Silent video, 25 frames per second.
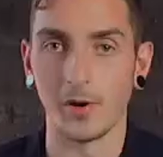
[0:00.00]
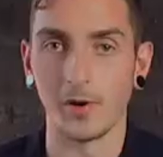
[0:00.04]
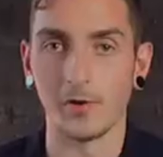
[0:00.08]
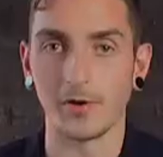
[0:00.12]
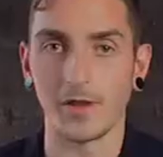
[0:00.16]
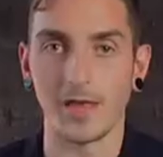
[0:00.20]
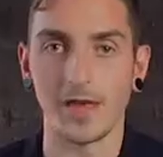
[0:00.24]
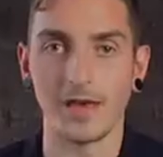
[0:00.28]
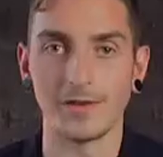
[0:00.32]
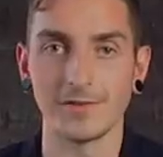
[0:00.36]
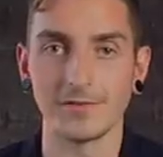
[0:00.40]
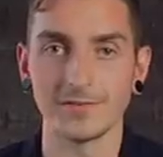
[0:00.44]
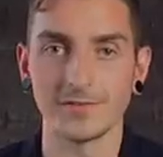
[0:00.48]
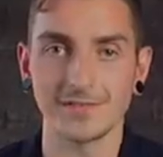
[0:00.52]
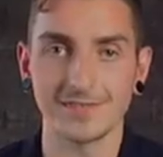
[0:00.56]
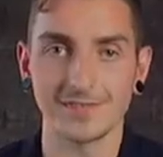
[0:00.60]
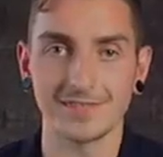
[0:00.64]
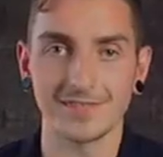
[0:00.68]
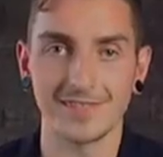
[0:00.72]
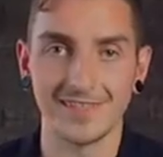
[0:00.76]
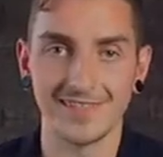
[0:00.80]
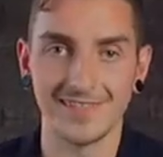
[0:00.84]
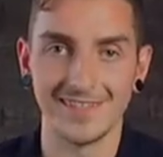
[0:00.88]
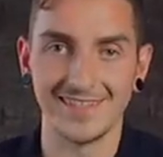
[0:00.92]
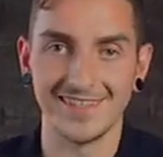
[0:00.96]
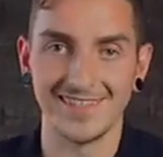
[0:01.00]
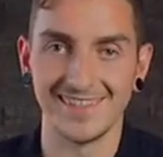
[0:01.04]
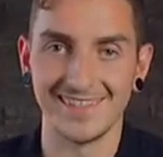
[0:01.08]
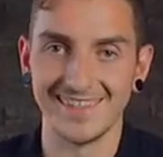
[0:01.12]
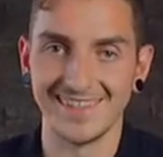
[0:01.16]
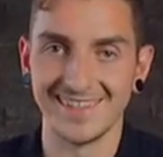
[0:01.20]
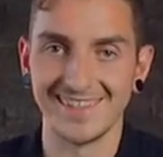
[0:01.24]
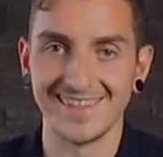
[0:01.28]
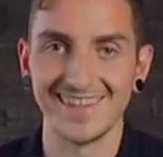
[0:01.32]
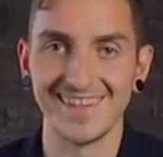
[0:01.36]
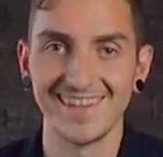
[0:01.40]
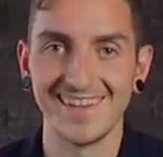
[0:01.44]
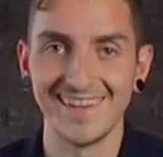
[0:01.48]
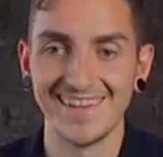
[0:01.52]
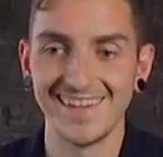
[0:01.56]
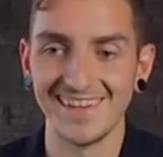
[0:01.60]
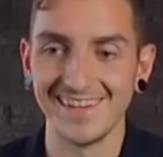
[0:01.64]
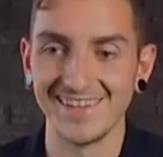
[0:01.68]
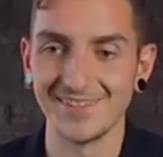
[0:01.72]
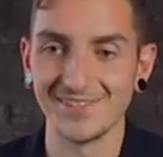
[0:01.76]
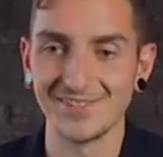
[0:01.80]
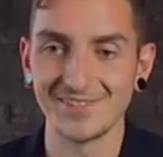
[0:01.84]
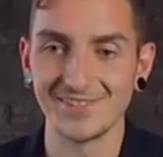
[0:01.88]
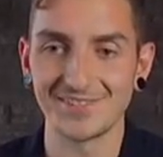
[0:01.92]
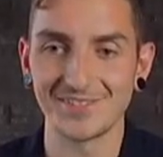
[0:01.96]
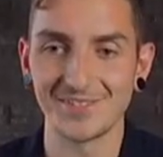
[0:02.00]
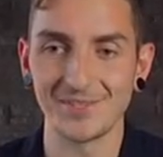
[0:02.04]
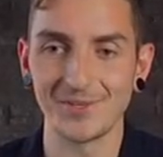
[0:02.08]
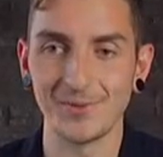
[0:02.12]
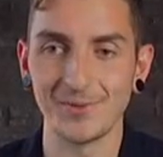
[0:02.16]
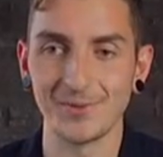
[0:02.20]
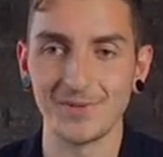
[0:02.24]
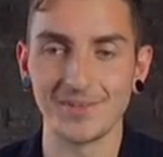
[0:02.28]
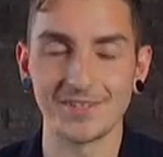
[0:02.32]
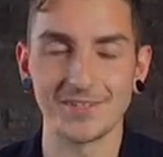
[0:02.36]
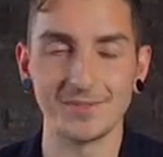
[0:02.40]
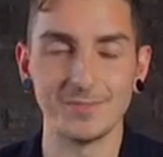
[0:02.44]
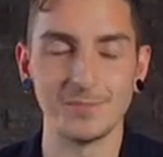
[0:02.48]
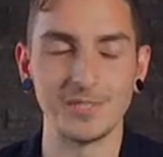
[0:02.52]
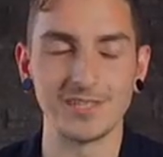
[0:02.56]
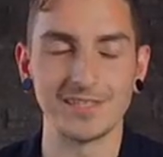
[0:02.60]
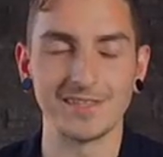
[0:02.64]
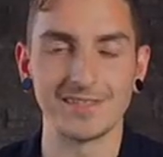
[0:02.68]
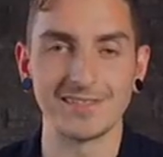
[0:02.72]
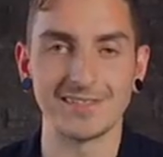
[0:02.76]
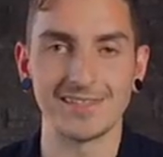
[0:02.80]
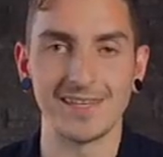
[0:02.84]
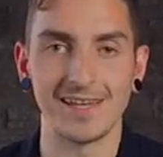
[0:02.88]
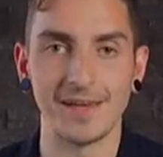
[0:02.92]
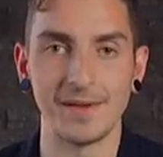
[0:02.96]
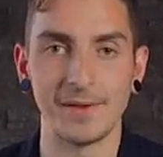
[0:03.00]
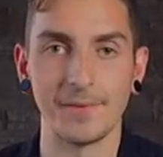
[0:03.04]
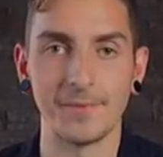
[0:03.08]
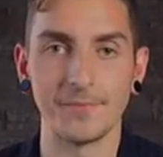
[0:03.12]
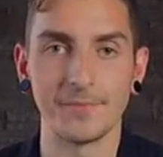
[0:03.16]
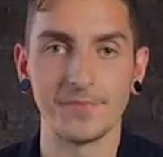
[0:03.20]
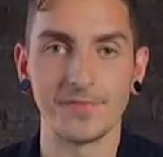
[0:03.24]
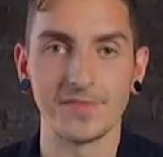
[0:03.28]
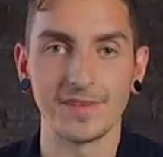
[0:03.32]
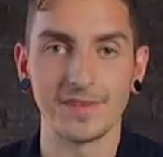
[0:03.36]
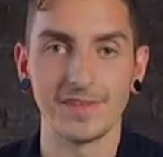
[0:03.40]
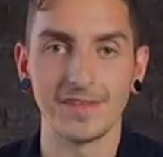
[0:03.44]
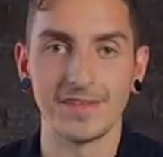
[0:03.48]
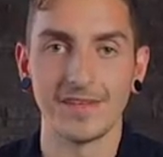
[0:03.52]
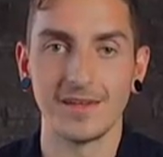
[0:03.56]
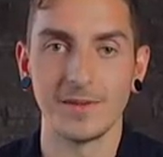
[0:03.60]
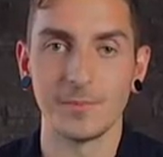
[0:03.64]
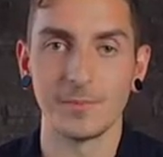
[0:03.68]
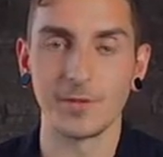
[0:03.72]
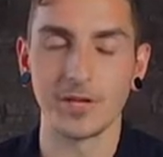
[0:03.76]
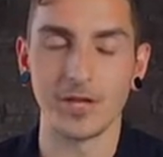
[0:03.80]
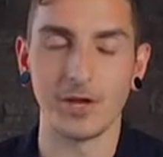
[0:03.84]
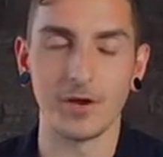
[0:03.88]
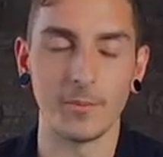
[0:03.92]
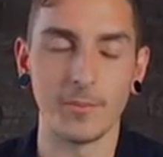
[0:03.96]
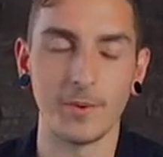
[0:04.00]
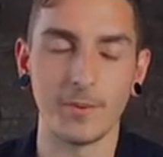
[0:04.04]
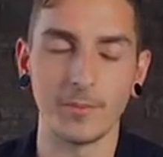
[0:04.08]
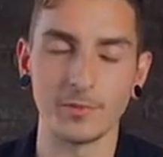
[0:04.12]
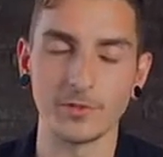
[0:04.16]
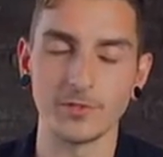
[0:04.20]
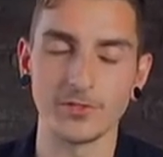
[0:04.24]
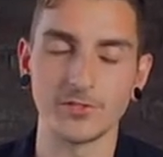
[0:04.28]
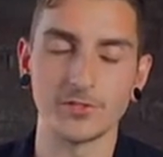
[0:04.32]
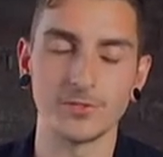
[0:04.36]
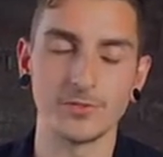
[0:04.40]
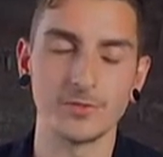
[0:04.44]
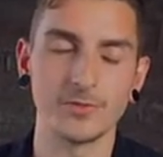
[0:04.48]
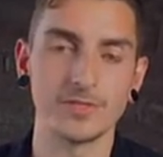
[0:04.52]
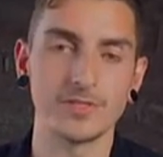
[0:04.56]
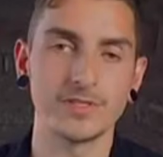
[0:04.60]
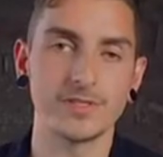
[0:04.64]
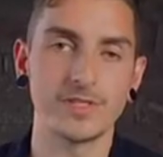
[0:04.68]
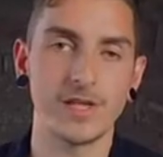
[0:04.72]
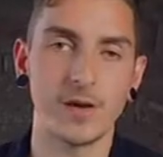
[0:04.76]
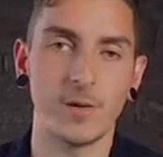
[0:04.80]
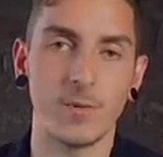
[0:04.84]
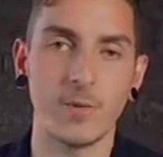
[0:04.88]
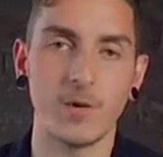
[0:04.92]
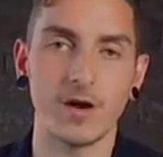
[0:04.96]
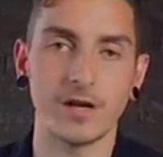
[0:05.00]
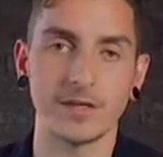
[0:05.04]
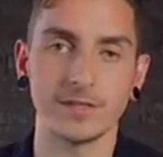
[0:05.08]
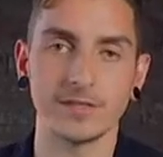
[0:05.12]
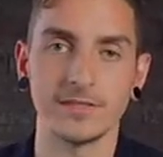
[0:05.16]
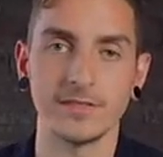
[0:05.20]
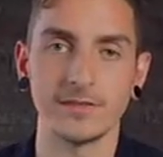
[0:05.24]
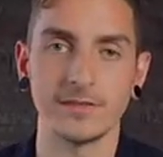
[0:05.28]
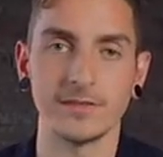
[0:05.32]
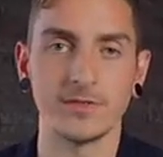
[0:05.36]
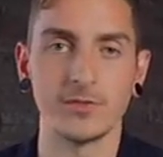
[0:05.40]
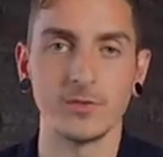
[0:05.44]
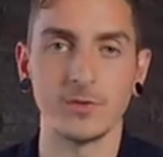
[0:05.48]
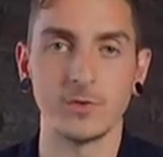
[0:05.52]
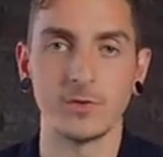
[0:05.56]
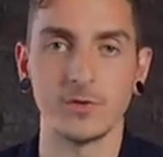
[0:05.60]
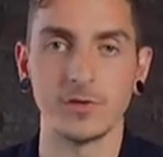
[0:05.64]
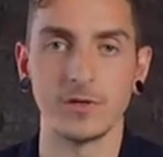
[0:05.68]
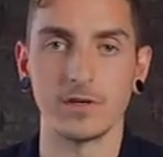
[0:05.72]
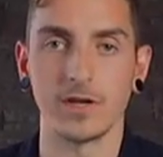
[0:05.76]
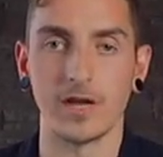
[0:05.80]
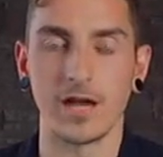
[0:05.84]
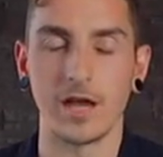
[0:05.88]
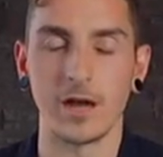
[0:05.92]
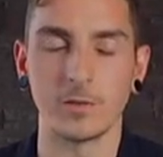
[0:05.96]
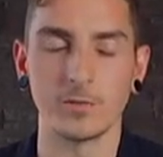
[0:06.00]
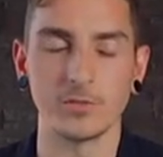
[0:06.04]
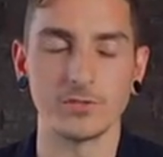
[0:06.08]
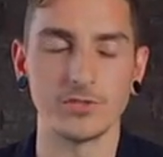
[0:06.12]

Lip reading: boathouse. It was so weird to me at the time. But I remember as soon as I walked in the door, I